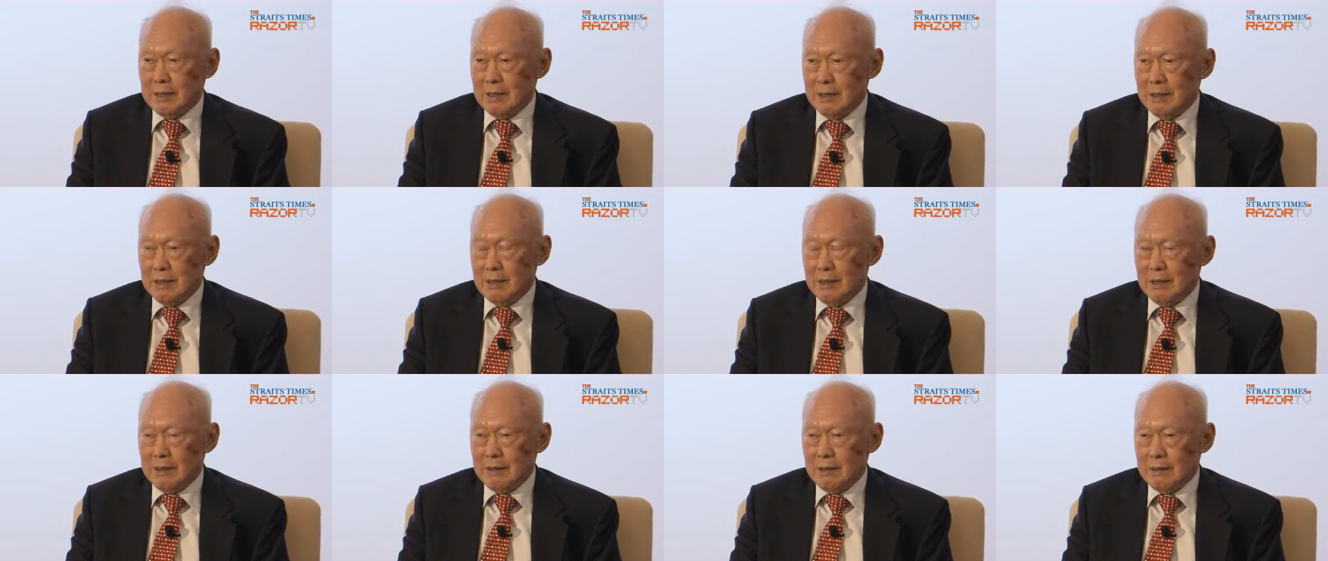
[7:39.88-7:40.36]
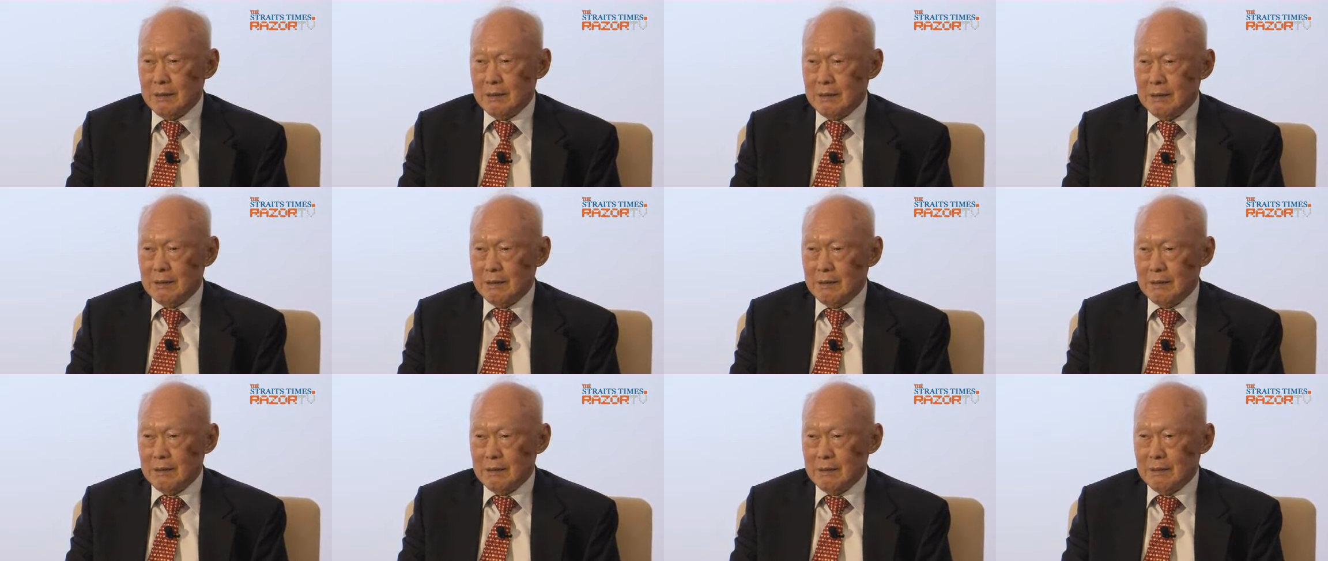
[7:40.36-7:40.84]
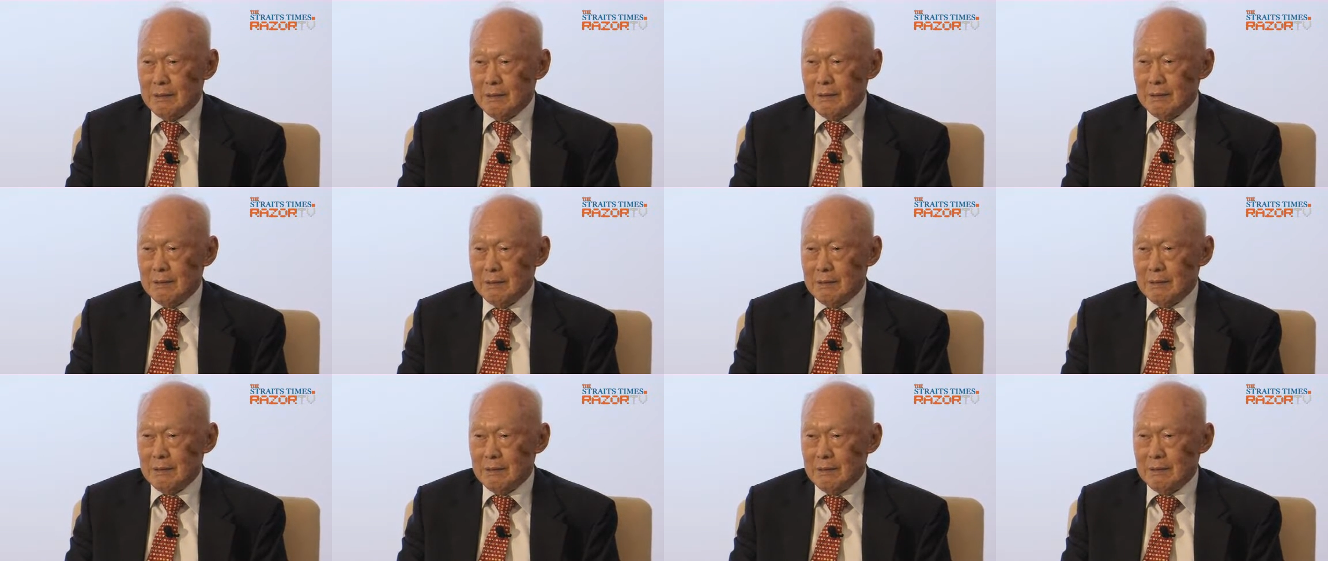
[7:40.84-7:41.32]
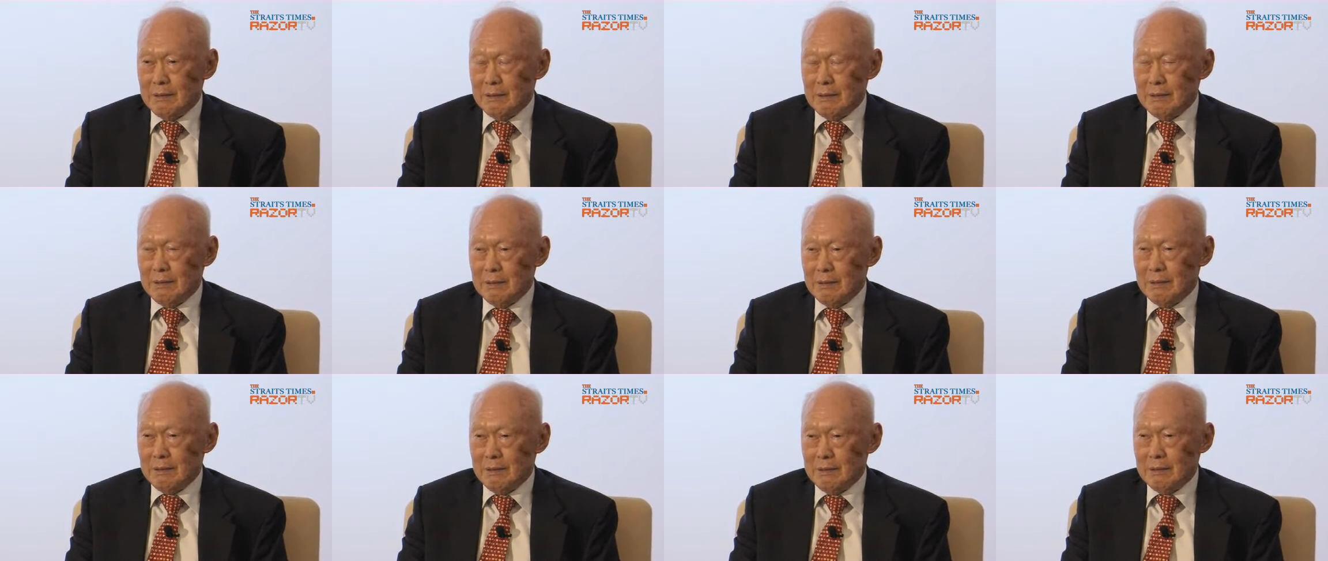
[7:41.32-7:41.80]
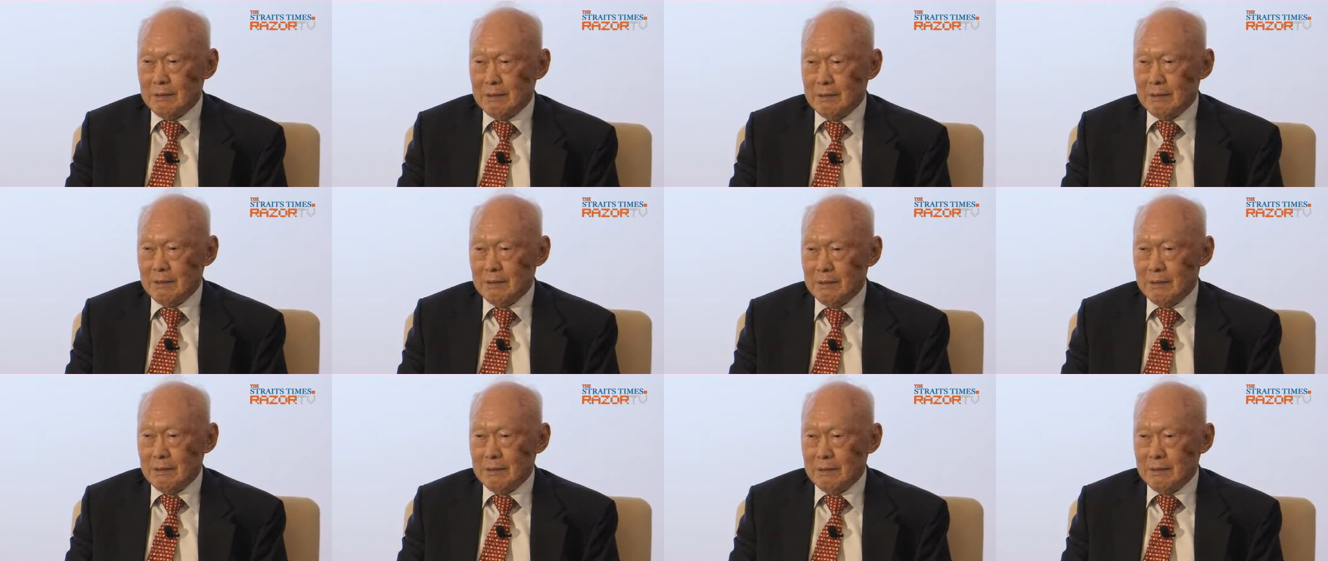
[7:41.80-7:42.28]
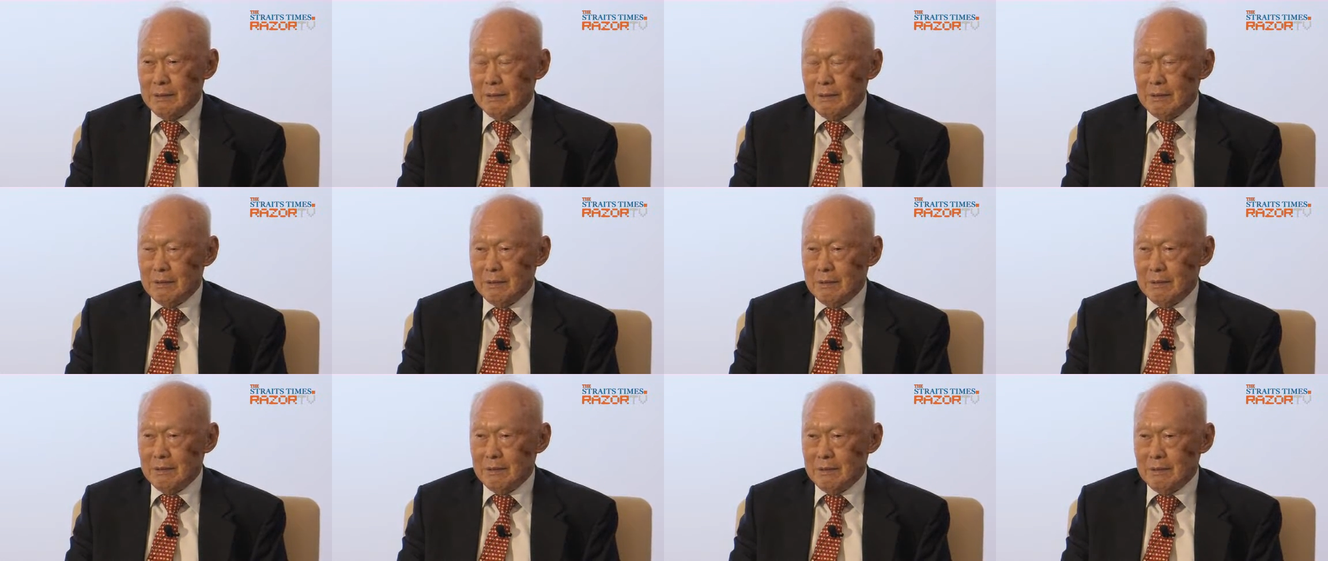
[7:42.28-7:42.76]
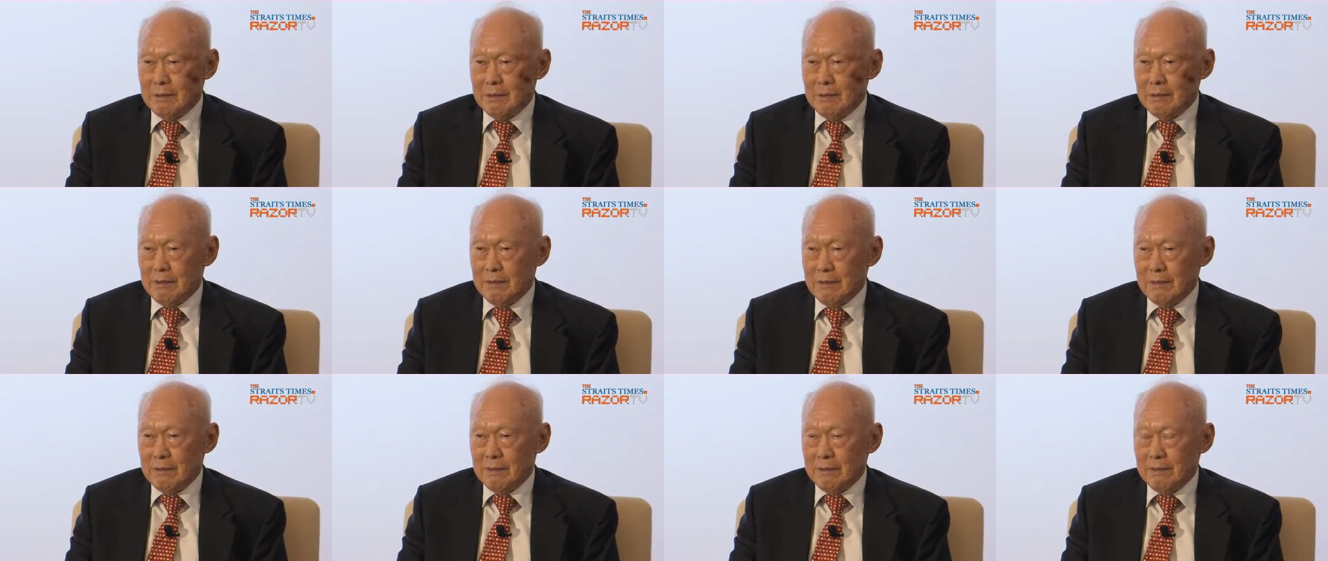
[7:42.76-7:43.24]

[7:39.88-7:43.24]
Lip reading: (silence)